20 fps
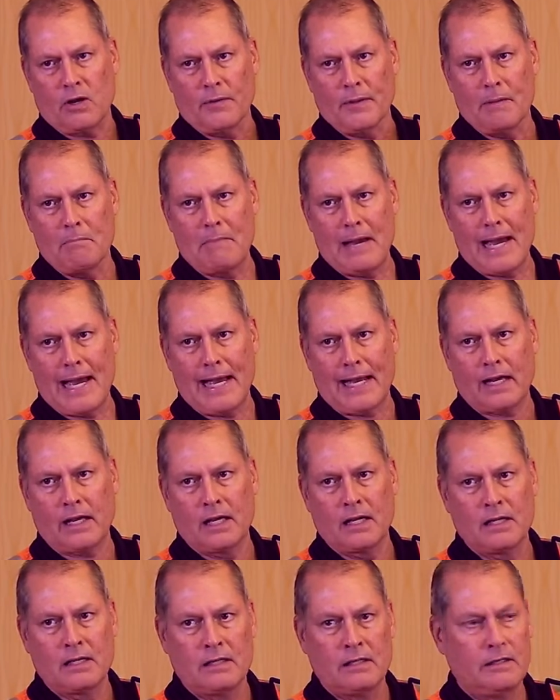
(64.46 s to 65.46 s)
on the back
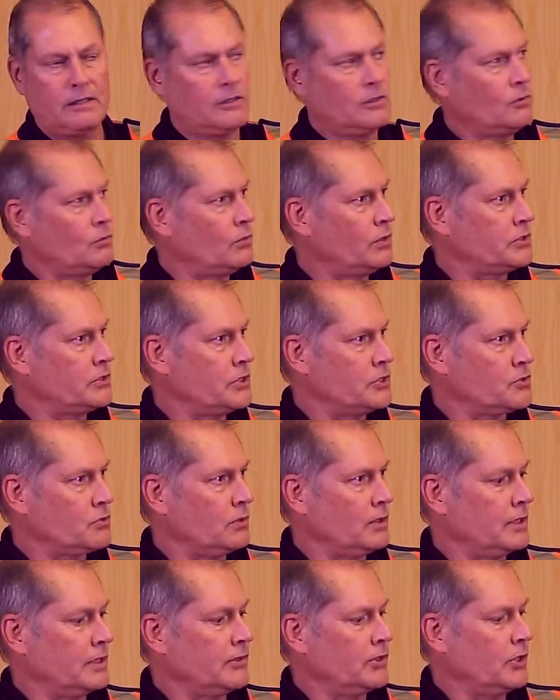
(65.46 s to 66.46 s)
which is
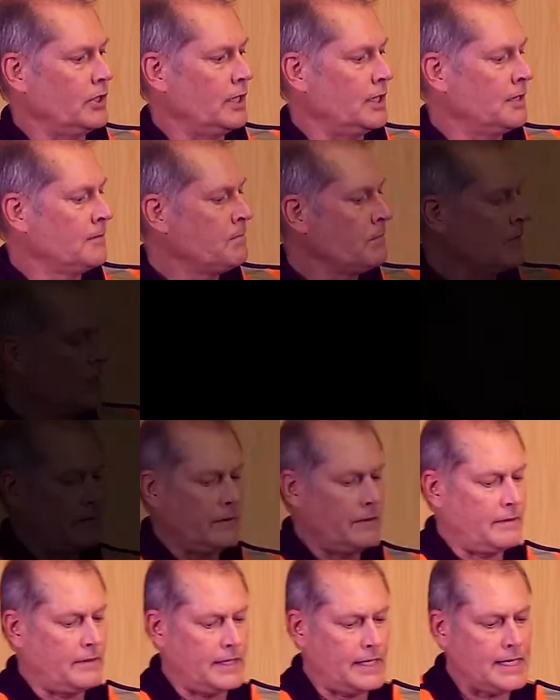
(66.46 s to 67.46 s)
really good.
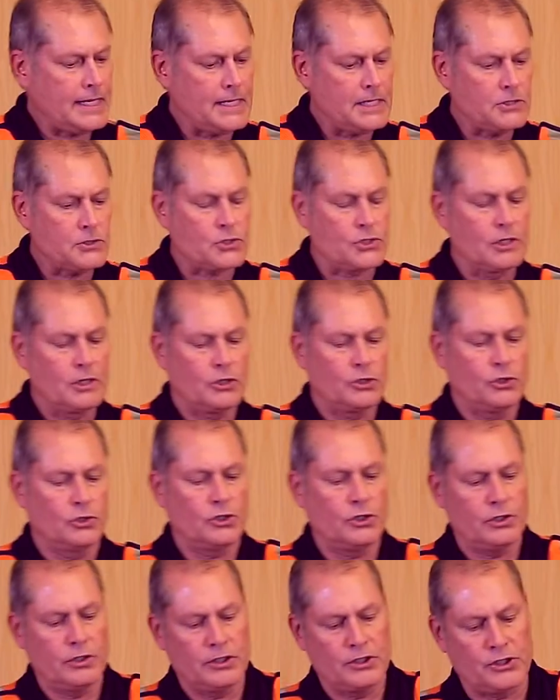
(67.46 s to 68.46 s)
These
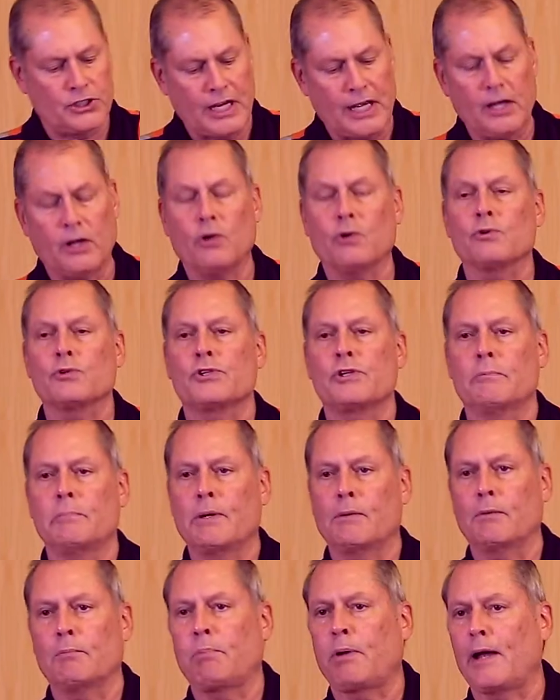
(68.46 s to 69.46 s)
shells should
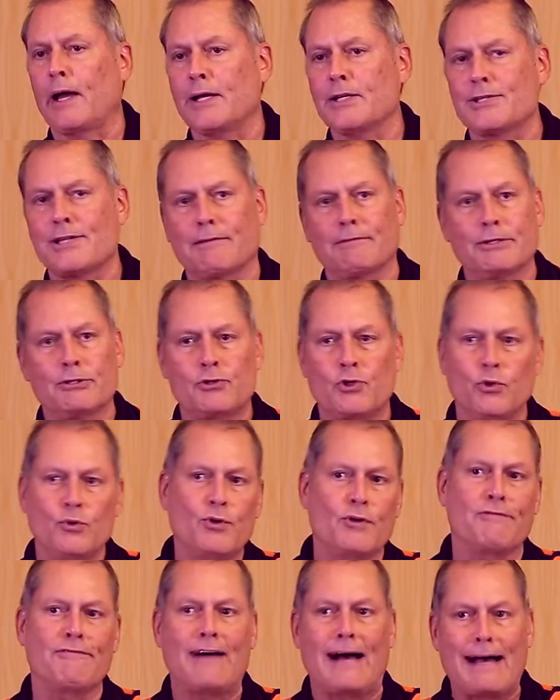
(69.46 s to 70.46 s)
be replaced every
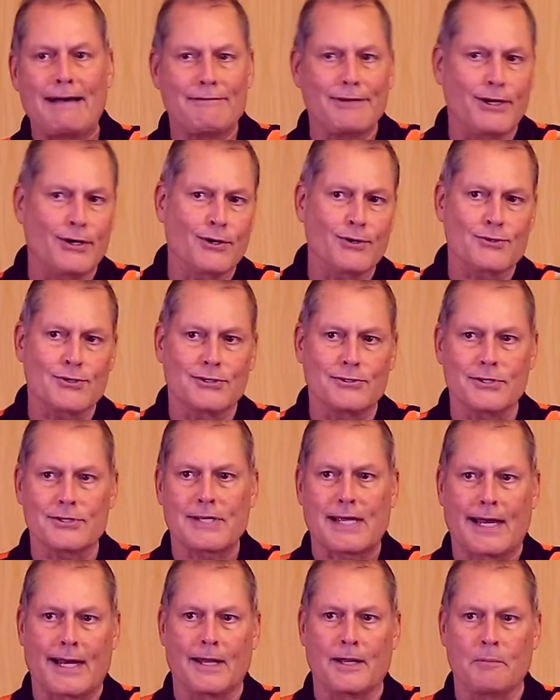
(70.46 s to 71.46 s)
two to five years. It
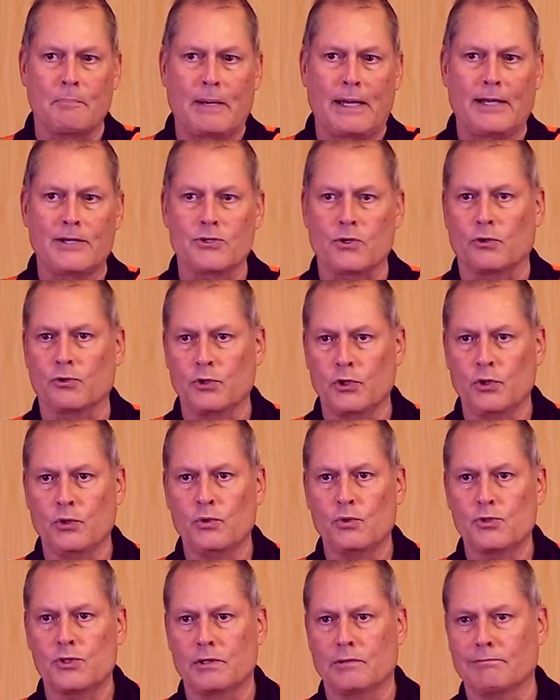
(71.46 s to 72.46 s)
just kind of depends on
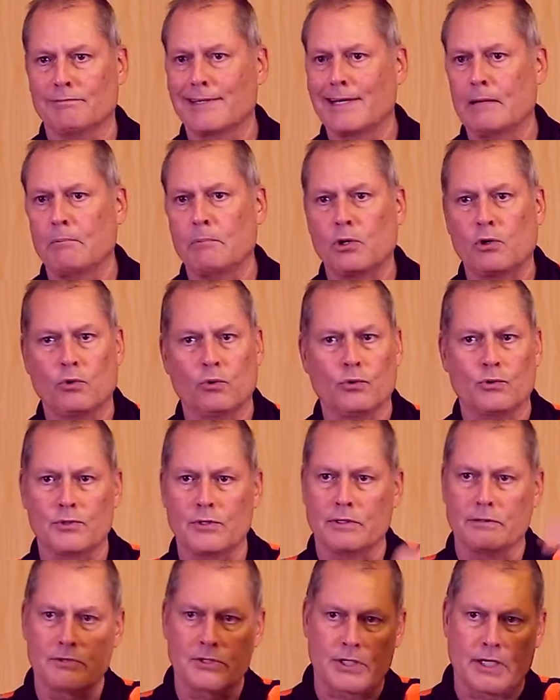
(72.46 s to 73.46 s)
use and chemicals
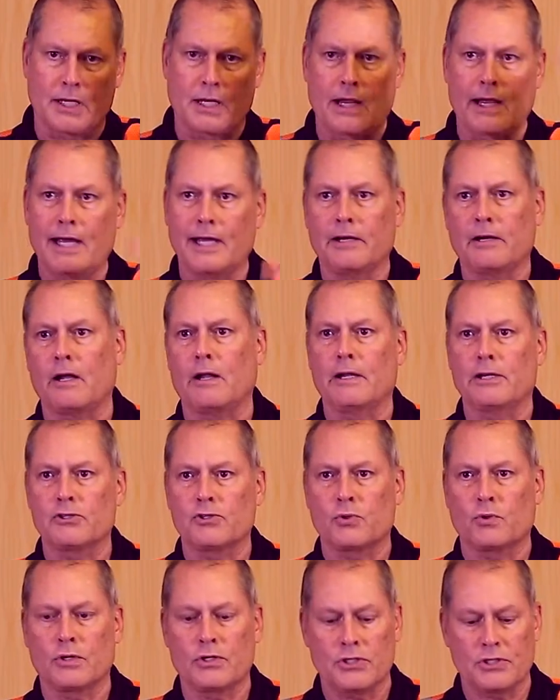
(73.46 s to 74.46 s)
and sunlight and all that
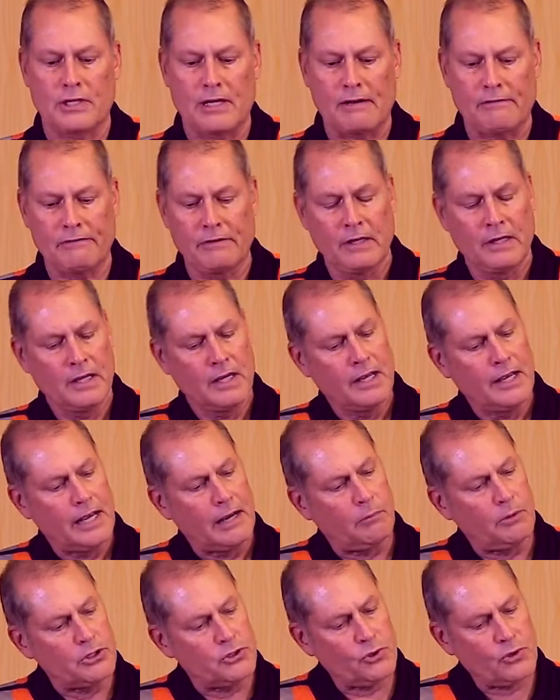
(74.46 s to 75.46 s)
sort of stuff.
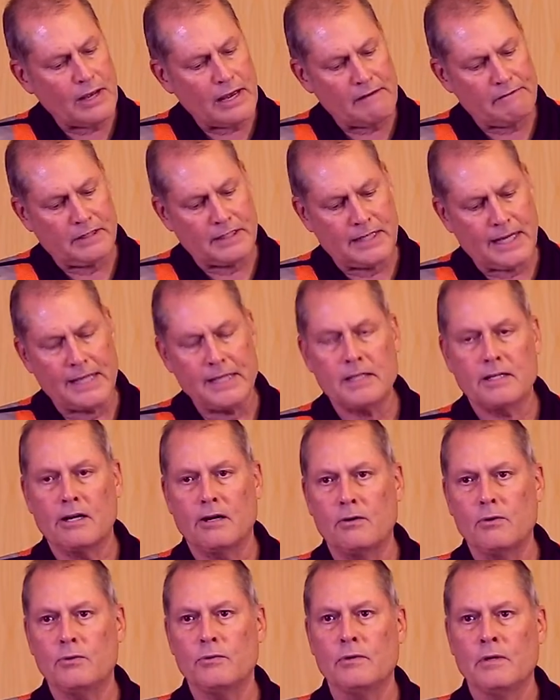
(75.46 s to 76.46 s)
And we do have a date
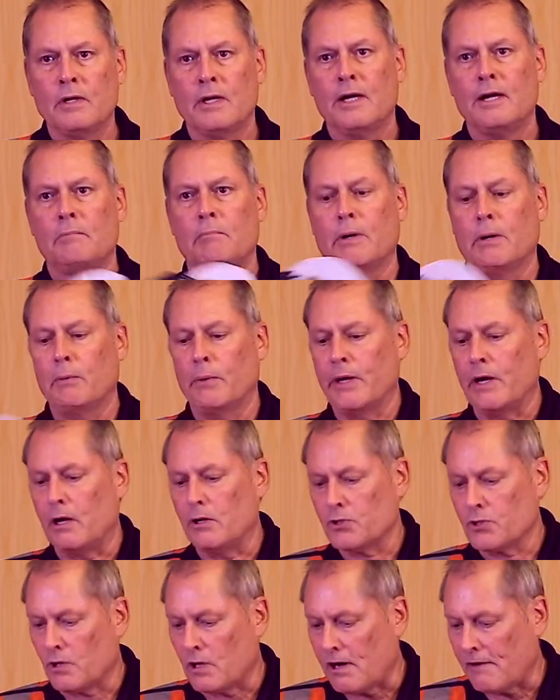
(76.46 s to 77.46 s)
code, but we
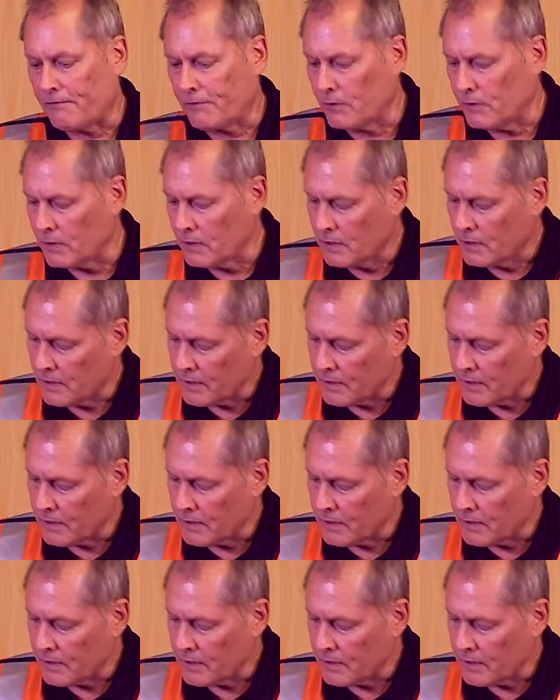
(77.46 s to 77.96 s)
also offer